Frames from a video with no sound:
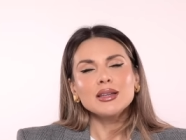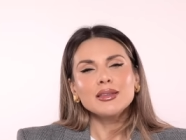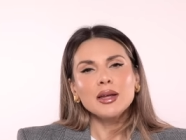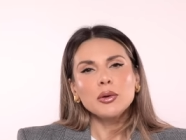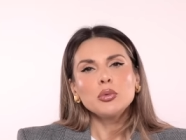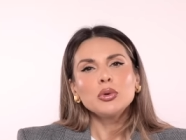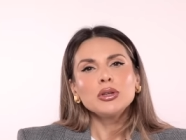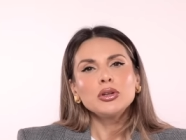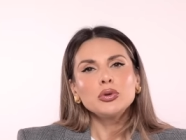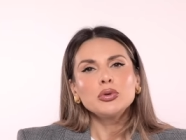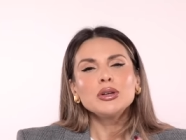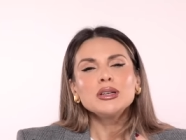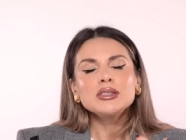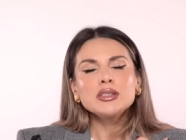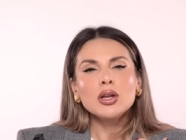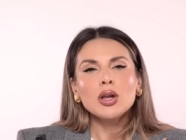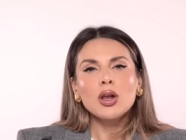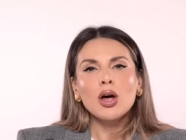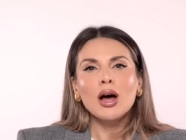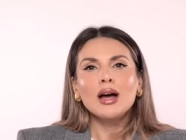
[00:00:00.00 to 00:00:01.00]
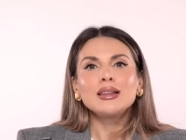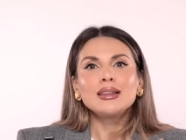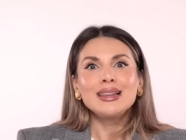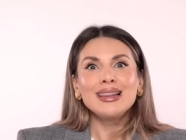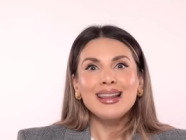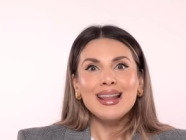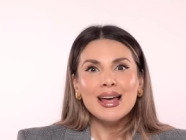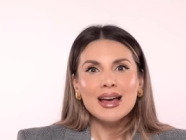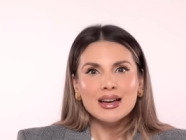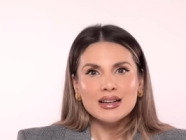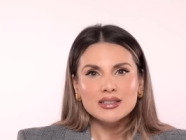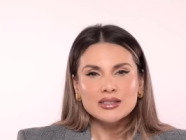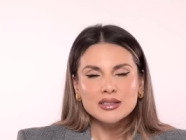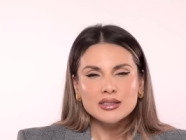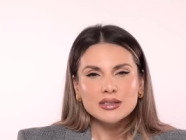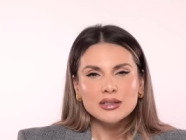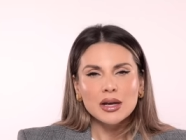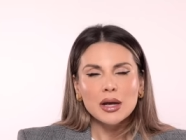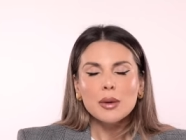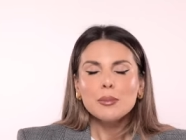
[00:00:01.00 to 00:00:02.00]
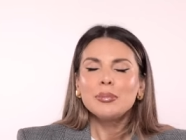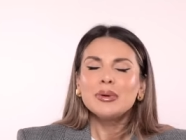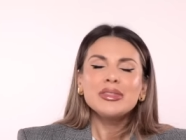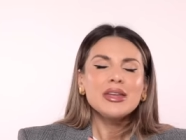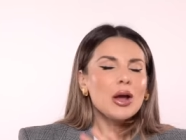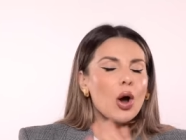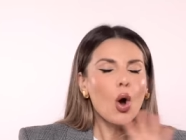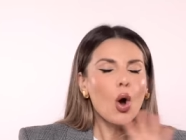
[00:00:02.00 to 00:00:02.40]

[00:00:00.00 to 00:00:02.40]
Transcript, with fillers: that will crease a lot less, but they